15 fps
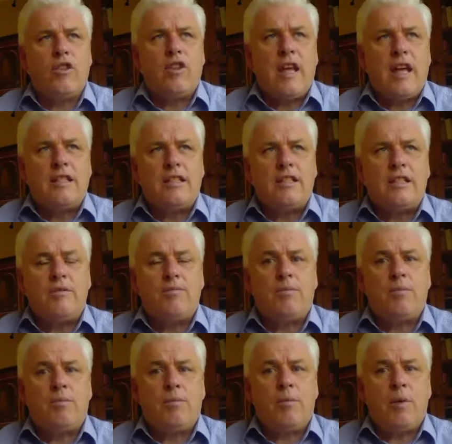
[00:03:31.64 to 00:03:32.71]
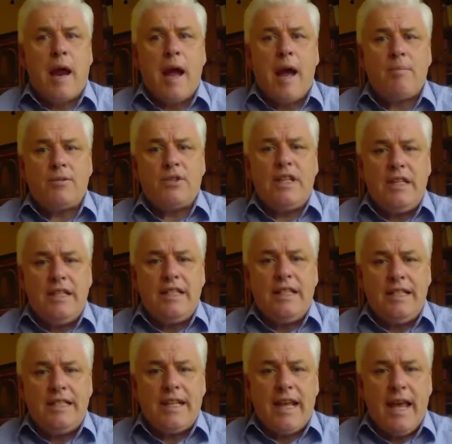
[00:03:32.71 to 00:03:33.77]
that's perhaps easy
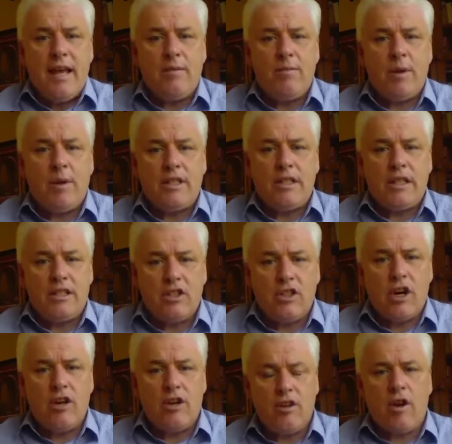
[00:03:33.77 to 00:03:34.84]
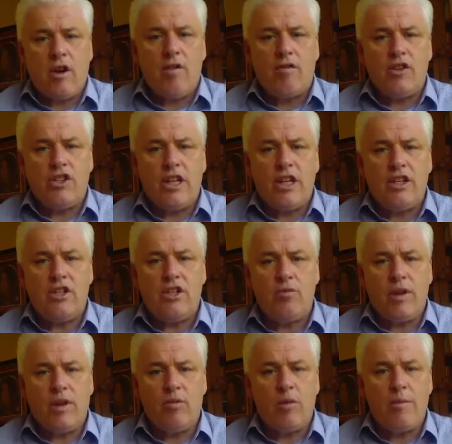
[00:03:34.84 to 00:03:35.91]
said, but as I started the conversation
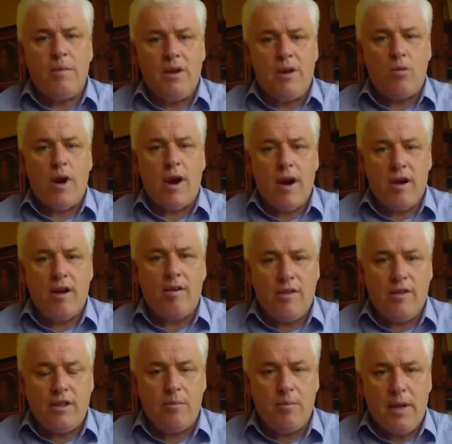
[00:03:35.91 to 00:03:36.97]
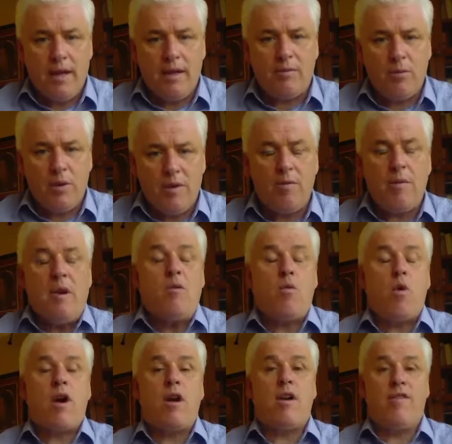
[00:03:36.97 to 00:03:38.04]
with, we've been aware of the debate, we've been
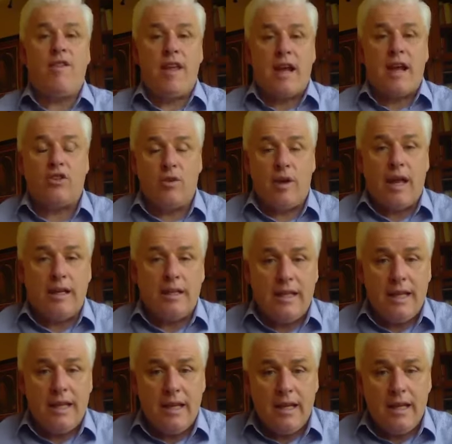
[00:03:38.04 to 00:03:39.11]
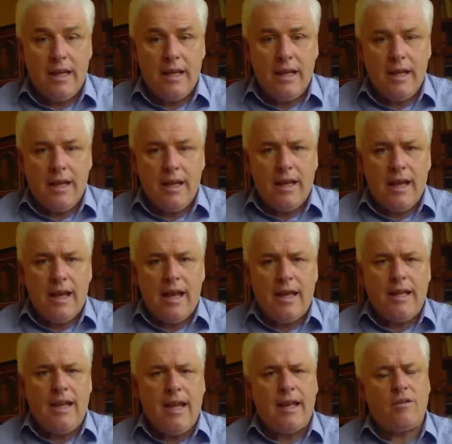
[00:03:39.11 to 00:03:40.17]
aware of the actuality,
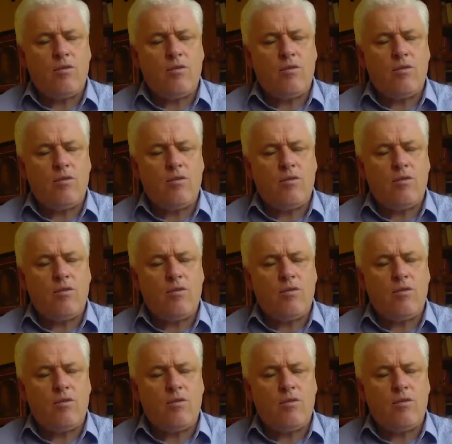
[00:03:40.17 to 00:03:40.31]
yet